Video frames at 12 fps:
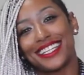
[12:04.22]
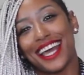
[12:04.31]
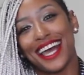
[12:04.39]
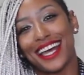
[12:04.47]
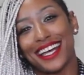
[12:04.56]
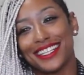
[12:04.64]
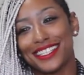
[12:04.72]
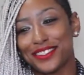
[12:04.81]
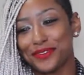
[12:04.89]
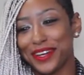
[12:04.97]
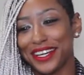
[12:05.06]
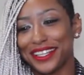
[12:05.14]
Yes.
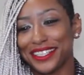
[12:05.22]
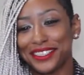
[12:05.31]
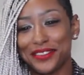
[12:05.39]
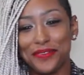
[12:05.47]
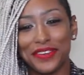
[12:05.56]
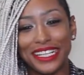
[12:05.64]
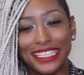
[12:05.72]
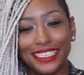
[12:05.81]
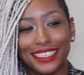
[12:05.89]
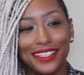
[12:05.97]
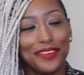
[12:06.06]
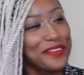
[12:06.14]
Well,
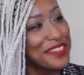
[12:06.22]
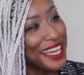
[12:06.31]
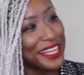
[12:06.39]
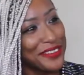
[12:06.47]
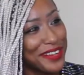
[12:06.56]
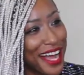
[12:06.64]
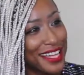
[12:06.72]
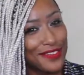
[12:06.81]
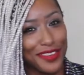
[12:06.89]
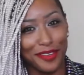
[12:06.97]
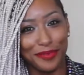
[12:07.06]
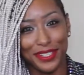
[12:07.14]
one, thank you guys
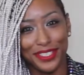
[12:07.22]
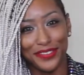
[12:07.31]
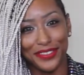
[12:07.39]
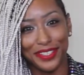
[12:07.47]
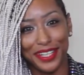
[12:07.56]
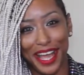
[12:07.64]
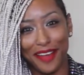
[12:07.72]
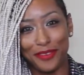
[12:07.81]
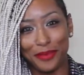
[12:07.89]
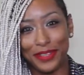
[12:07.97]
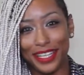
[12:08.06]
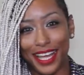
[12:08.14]
very much for
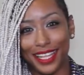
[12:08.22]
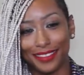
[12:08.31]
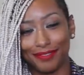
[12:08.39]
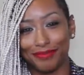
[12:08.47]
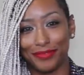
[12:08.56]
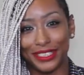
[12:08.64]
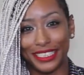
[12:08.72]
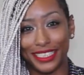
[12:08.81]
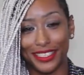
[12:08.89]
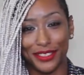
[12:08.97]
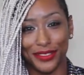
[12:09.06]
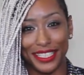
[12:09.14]
having me. I really
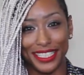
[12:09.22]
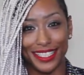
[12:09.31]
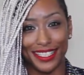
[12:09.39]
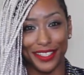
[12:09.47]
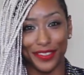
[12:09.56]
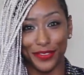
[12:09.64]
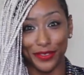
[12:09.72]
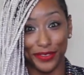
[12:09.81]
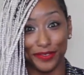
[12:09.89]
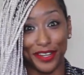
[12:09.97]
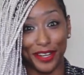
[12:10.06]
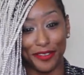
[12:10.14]
enjoyed this interview
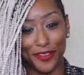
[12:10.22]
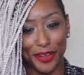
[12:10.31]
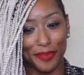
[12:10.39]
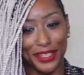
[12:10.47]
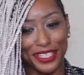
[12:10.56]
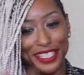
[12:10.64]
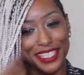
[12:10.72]
very, very much.